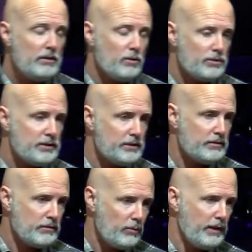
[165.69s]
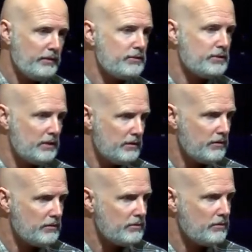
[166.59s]
nor sits in the way of
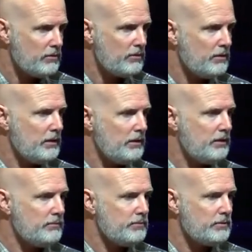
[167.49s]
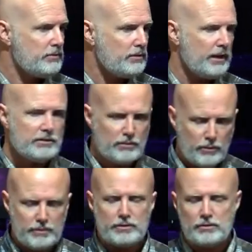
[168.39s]
sinners, nor um, stands in the
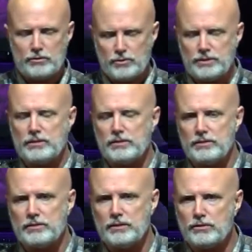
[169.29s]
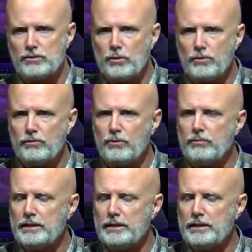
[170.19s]
way of sinners, nor sits in the seat of the scornful.